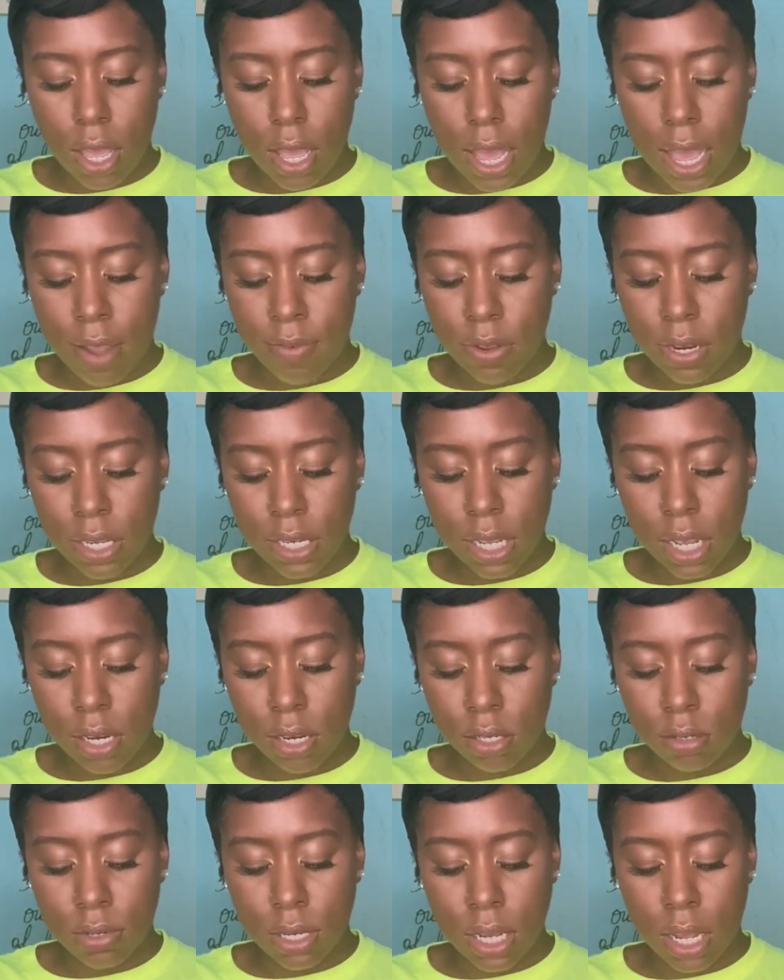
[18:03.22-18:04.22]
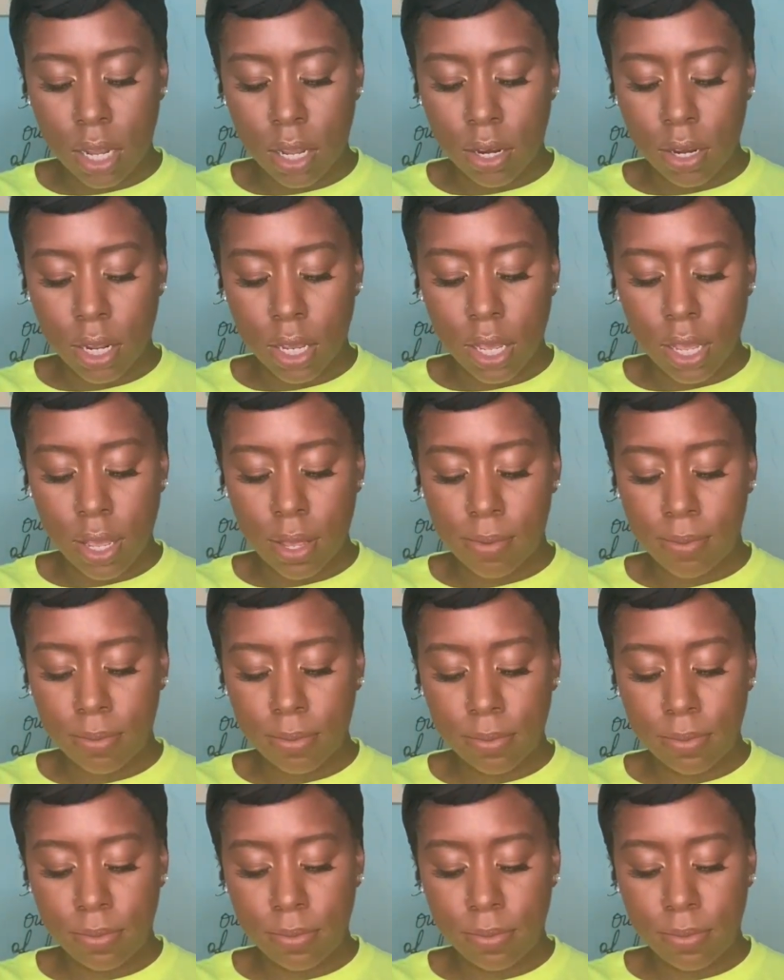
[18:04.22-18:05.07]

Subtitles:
I really didn't know what color to get,